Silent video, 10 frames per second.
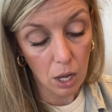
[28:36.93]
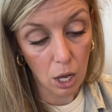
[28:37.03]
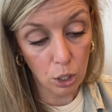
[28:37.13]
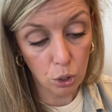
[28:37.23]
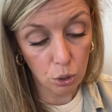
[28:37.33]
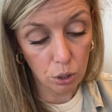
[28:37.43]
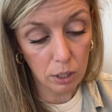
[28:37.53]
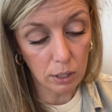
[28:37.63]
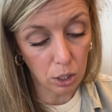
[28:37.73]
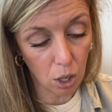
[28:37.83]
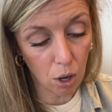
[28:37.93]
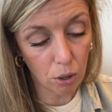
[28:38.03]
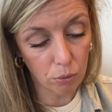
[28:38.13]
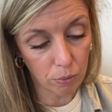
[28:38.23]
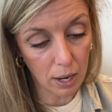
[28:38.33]
"A good
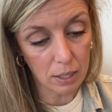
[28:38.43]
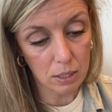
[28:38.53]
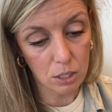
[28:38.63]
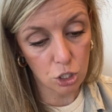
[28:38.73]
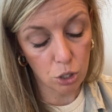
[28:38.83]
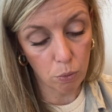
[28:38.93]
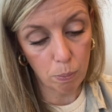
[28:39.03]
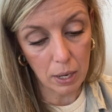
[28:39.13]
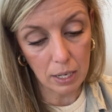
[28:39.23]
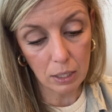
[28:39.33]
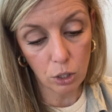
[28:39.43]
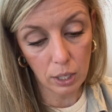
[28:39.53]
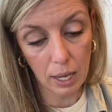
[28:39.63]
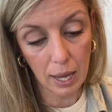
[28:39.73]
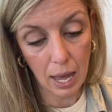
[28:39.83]
long rest," she repeated,
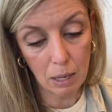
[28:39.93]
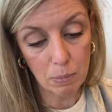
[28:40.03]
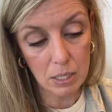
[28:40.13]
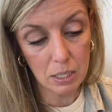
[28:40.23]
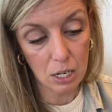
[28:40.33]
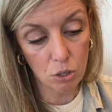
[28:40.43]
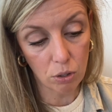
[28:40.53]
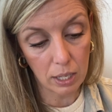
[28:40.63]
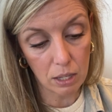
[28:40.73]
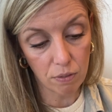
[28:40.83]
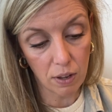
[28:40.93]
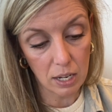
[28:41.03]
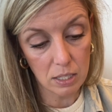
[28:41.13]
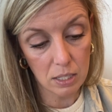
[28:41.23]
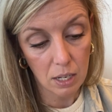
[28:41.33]
looking Cadmus tenderly in the
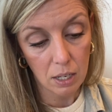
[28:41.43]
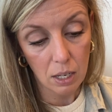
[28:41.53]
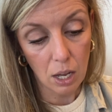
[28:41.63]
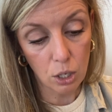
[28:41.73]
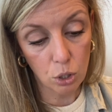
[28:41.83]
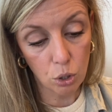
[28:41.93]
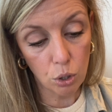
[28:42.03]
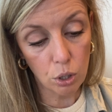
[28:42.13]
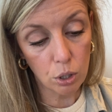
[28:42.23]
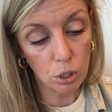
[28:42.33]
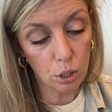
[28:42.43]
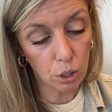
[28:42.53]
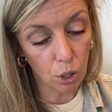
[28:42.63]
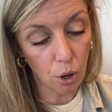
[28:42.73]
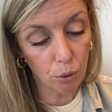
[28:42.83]
face. "A good
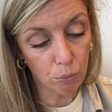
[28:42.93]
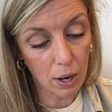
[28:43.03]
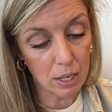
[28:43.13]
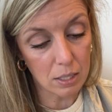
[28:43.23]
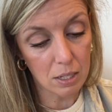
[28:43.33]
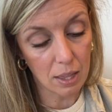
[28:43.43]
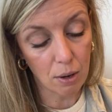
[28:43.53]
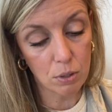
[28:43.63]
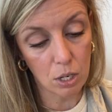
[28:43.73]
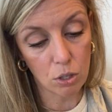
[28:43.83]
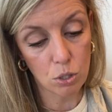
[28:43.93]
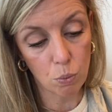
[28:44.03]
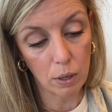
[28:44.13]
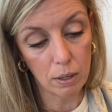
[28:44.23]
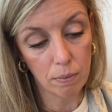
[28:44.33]
long rest, thou dearest
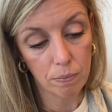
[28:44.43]
one."